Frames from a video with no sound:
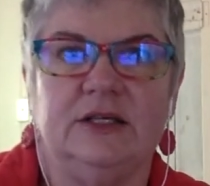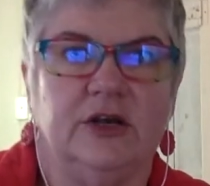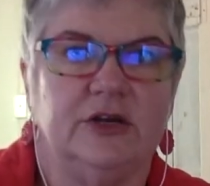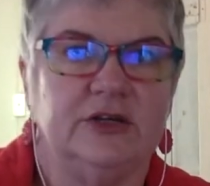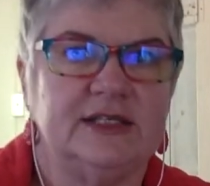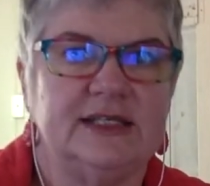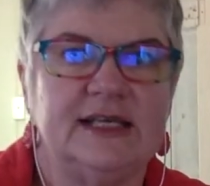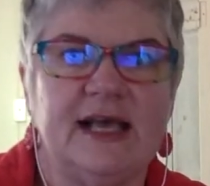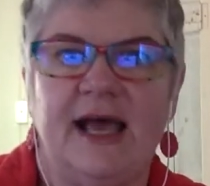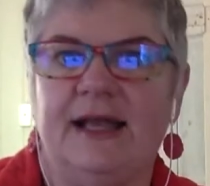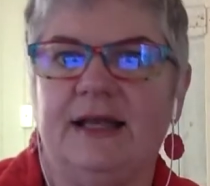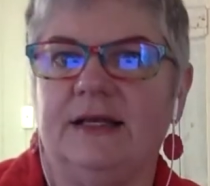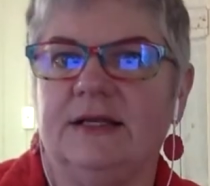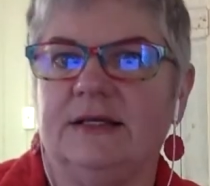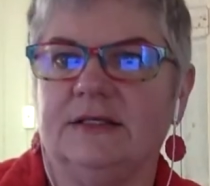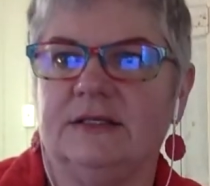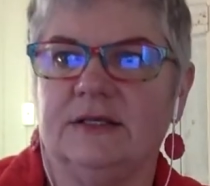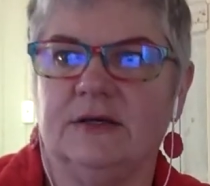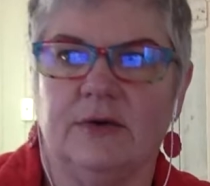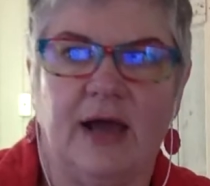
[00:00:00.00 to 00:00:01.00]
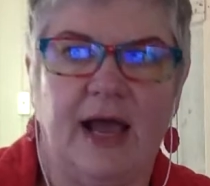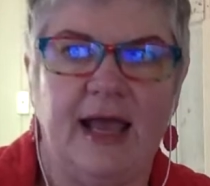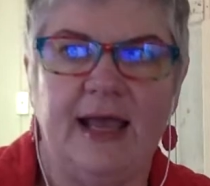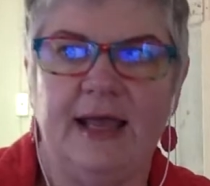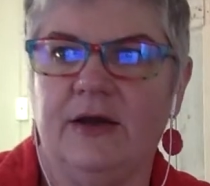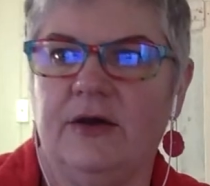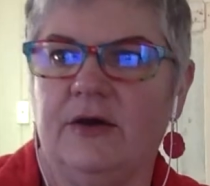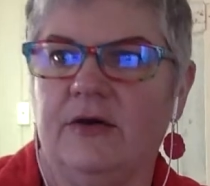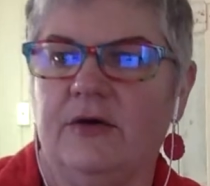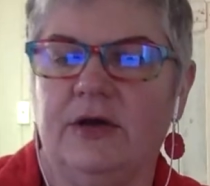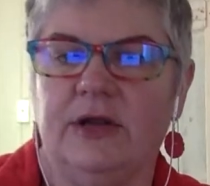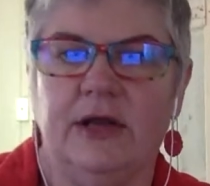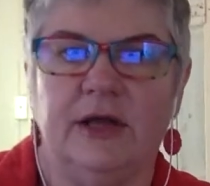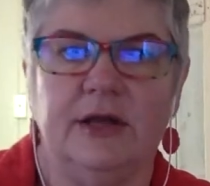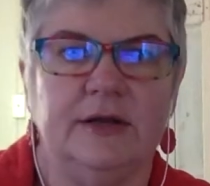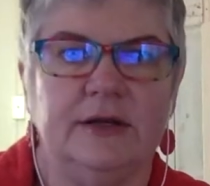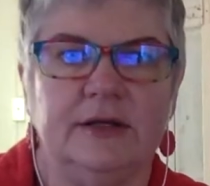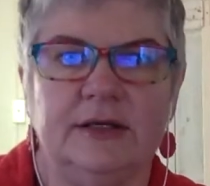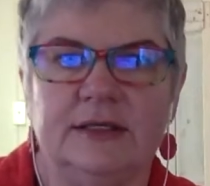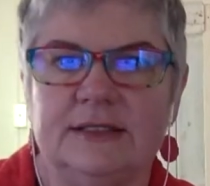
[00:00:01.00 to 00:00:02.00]
sadness or anger
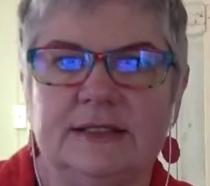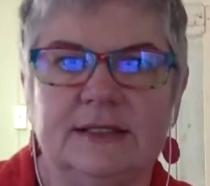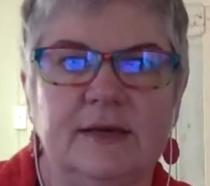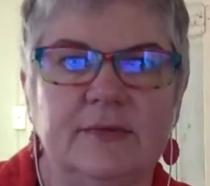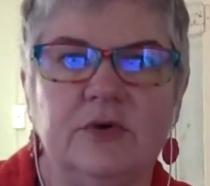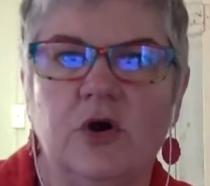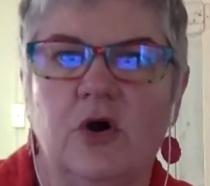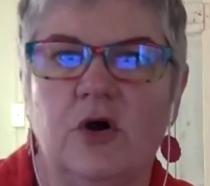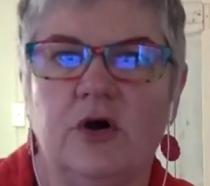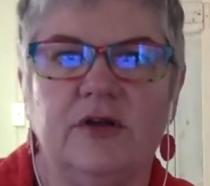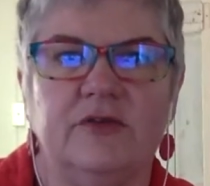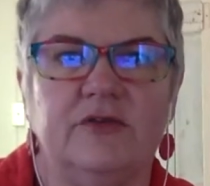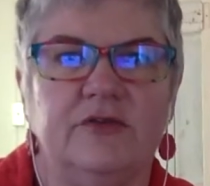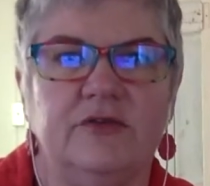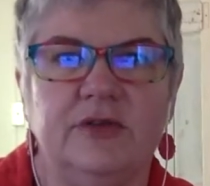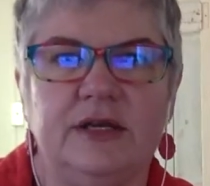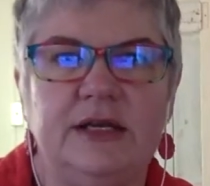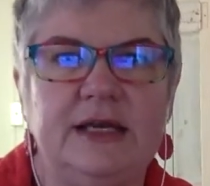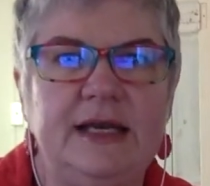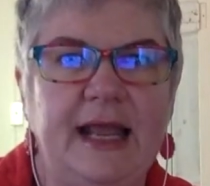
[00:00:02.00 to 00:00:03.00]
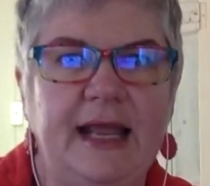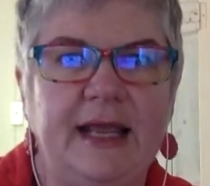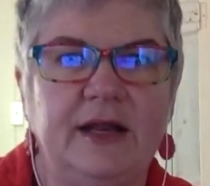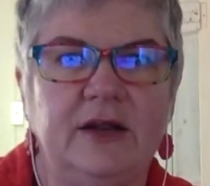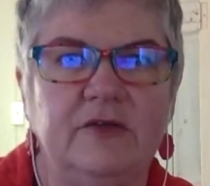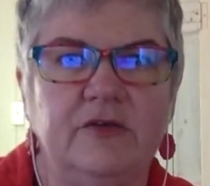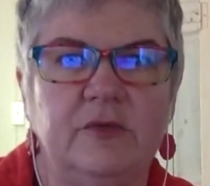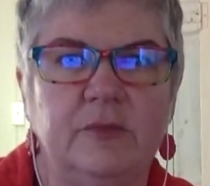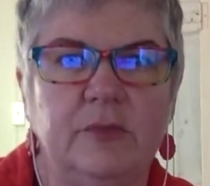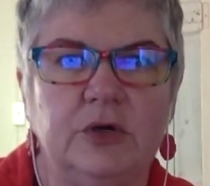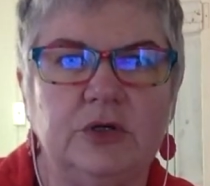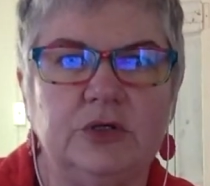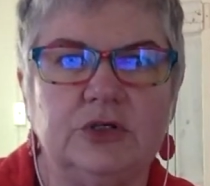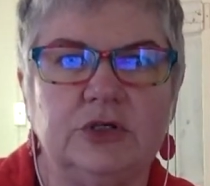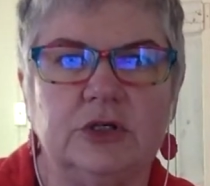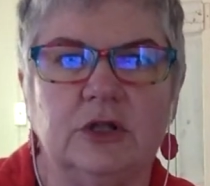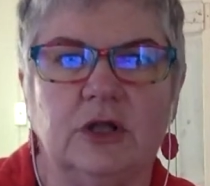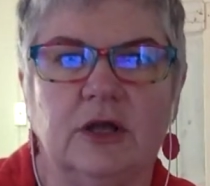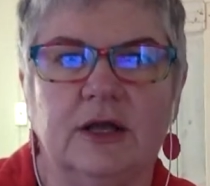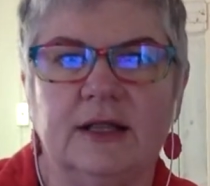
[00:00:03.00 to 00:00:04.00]
and some kind of negative
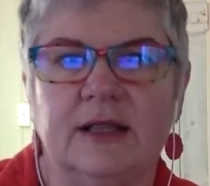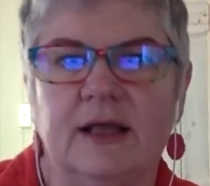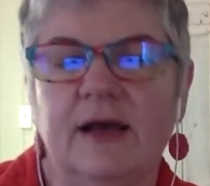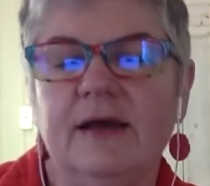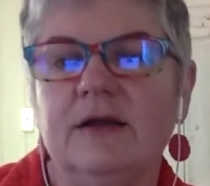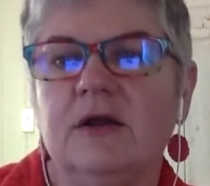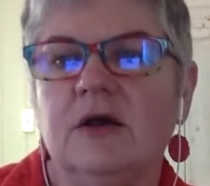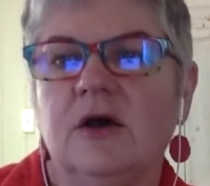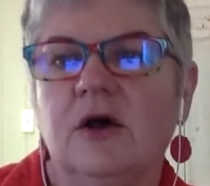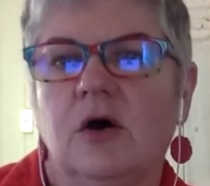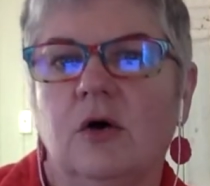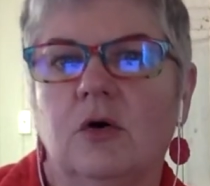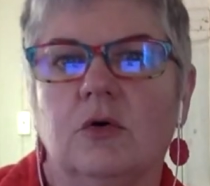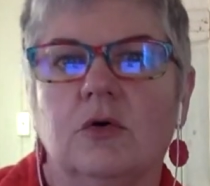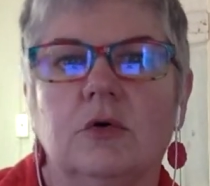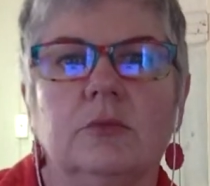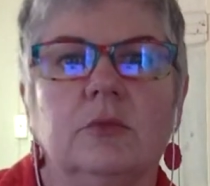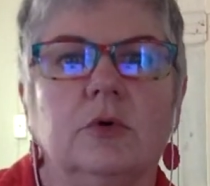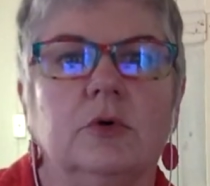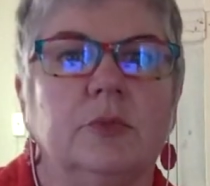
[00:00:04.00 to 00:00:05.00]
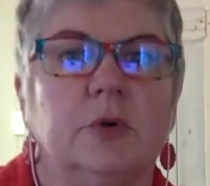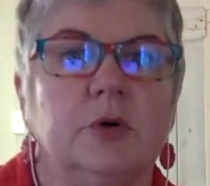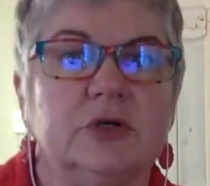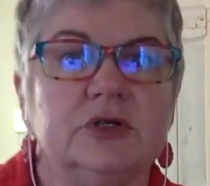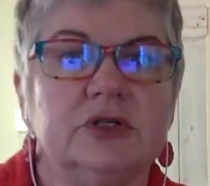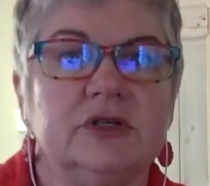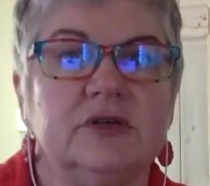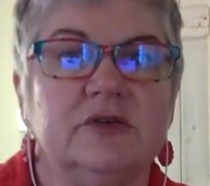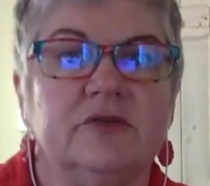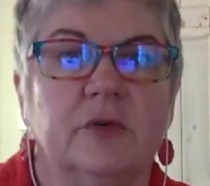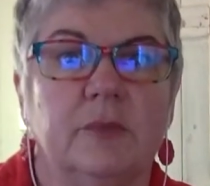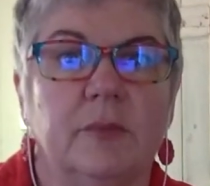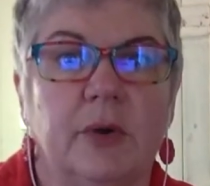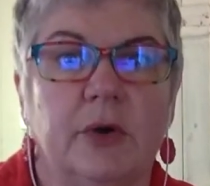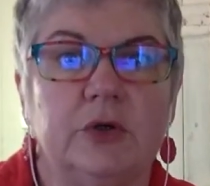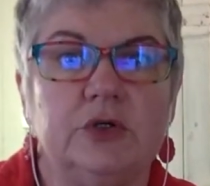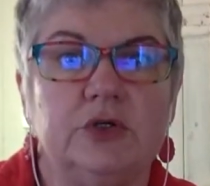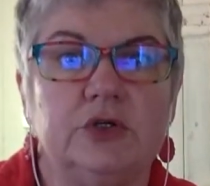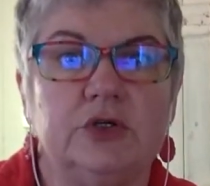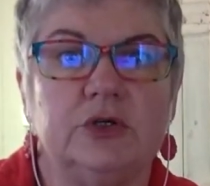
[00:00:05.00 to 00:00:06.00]
emotion like that, or a more positive
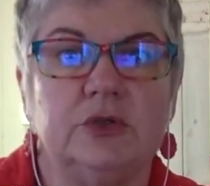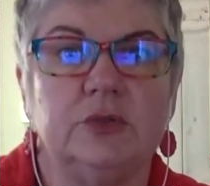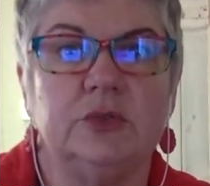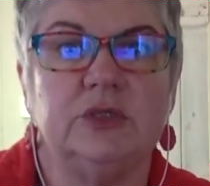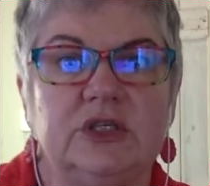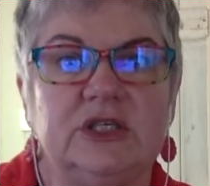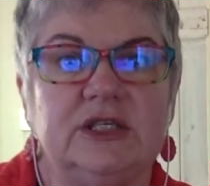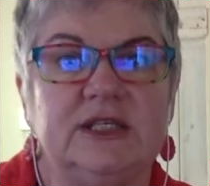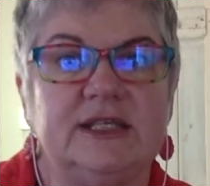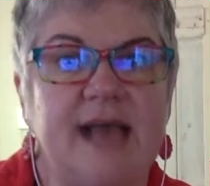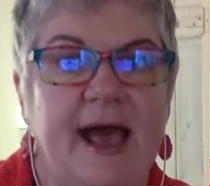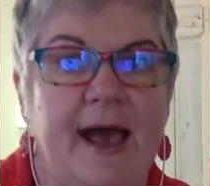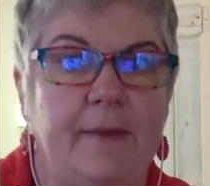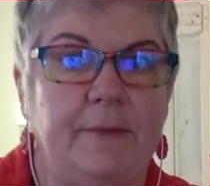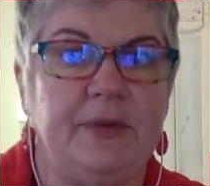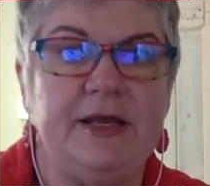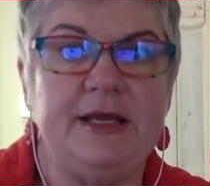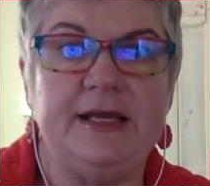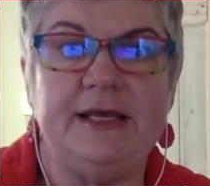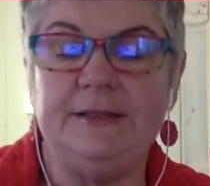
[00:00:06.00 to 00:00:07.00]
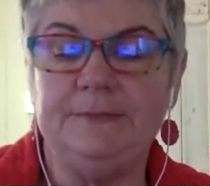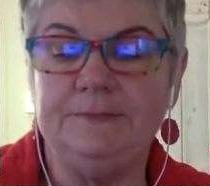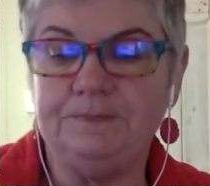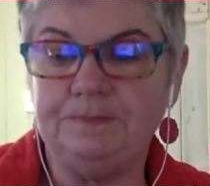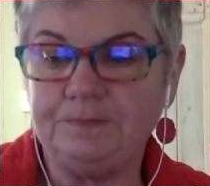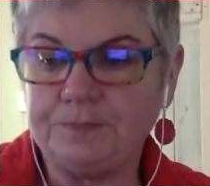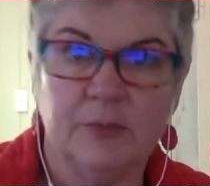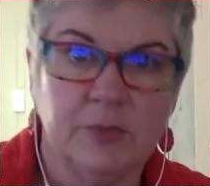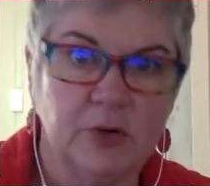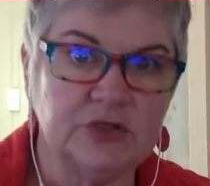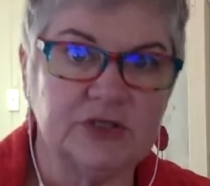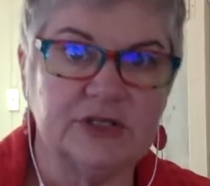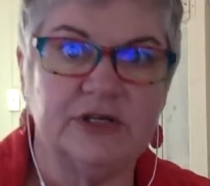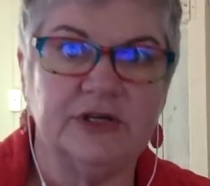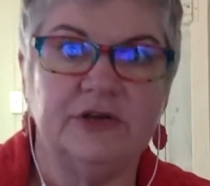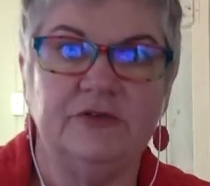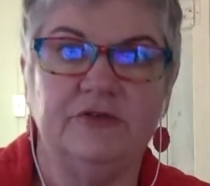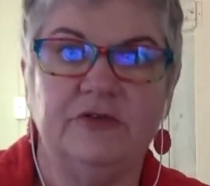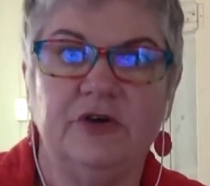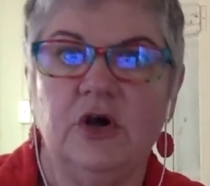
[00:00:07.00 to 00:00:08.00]
emotion, is happy,
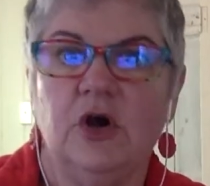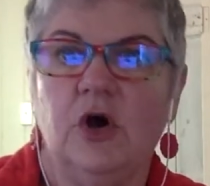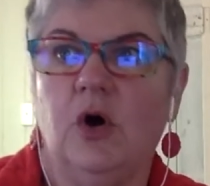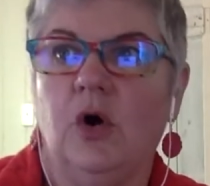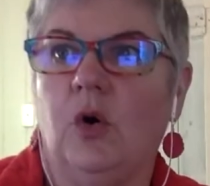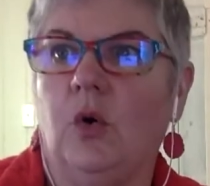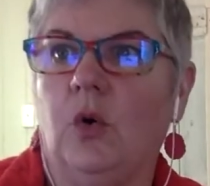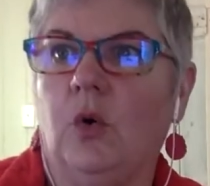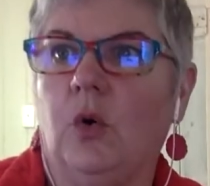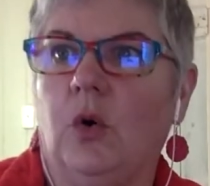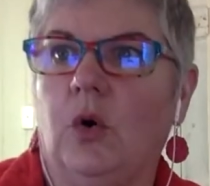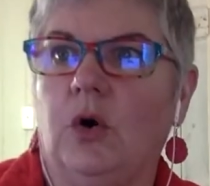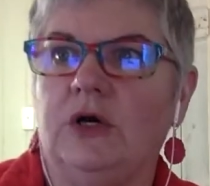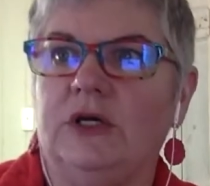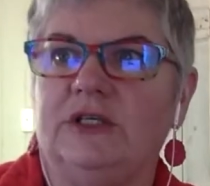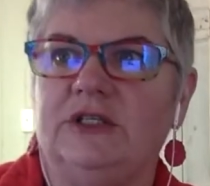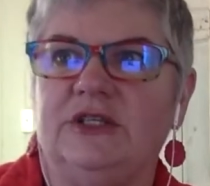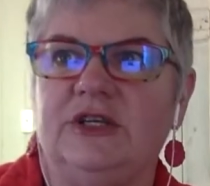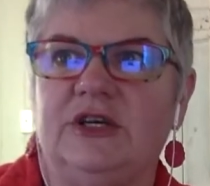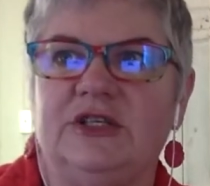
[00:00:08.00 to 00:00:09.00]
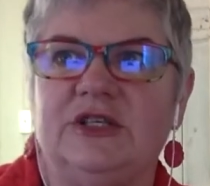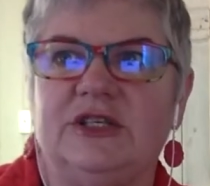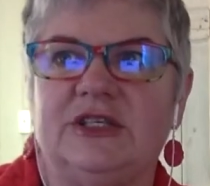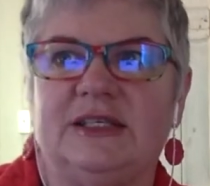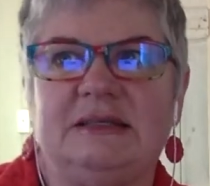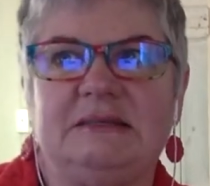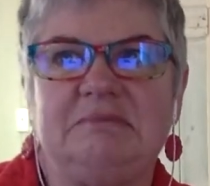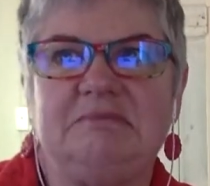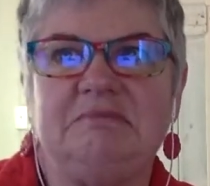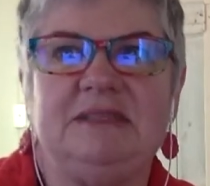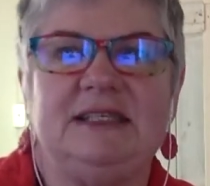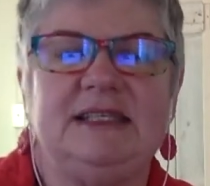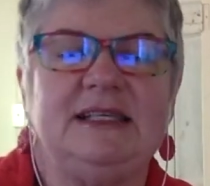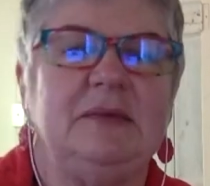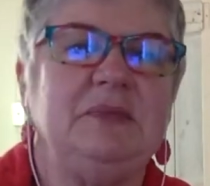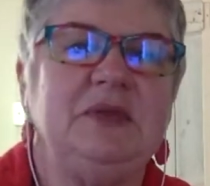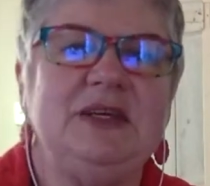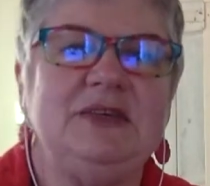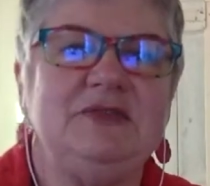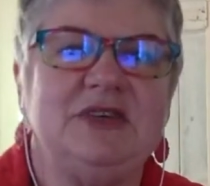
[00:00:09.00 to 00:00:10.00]
positive, or just
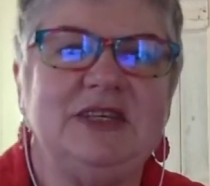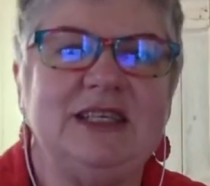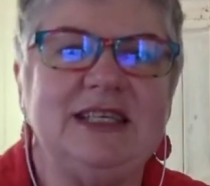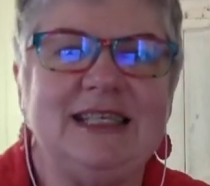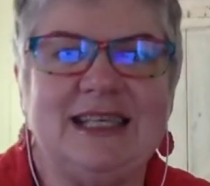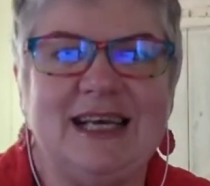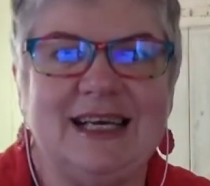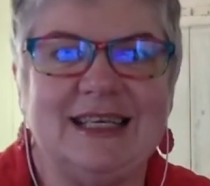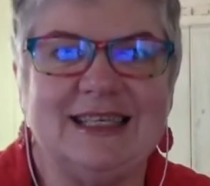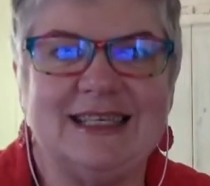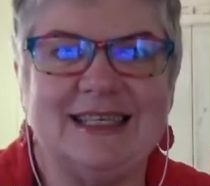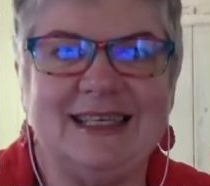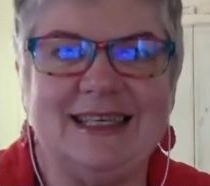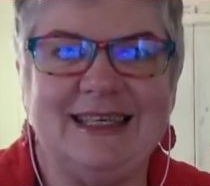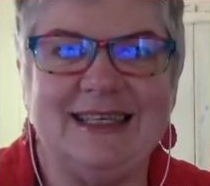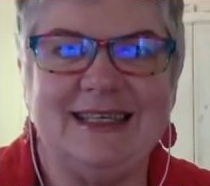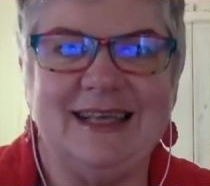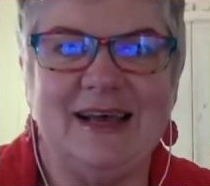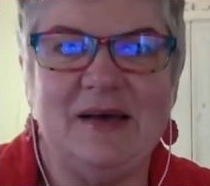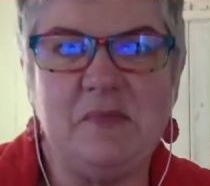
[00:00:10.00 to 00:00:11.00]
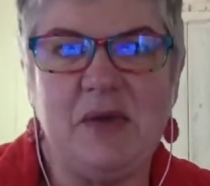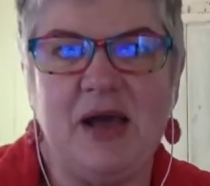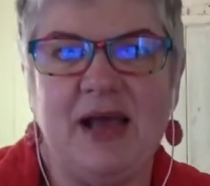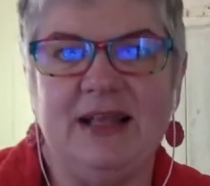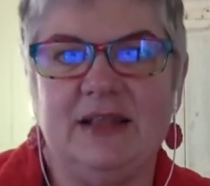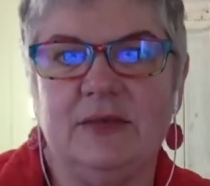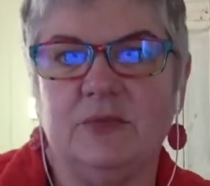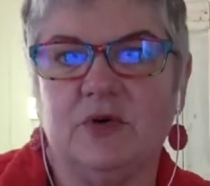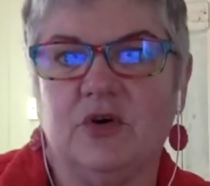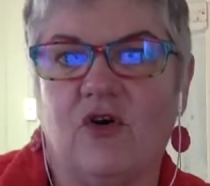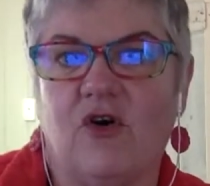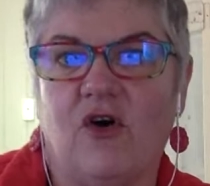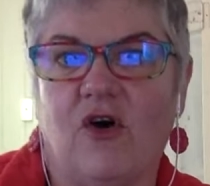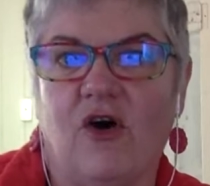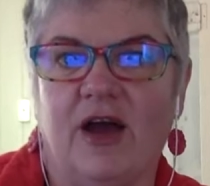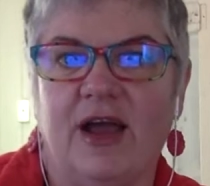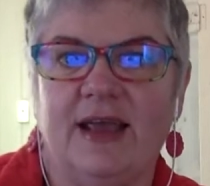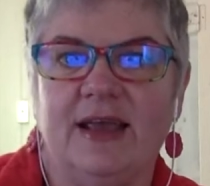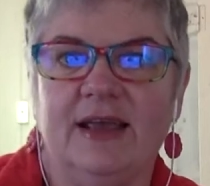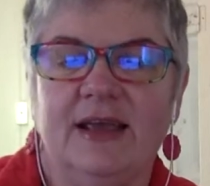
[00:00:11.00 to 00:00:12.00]
something really touching that made them
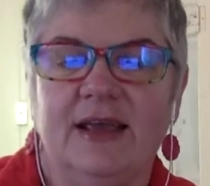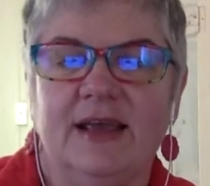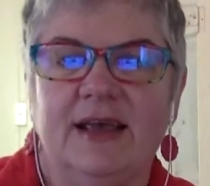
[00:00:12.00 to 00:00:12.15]
cry.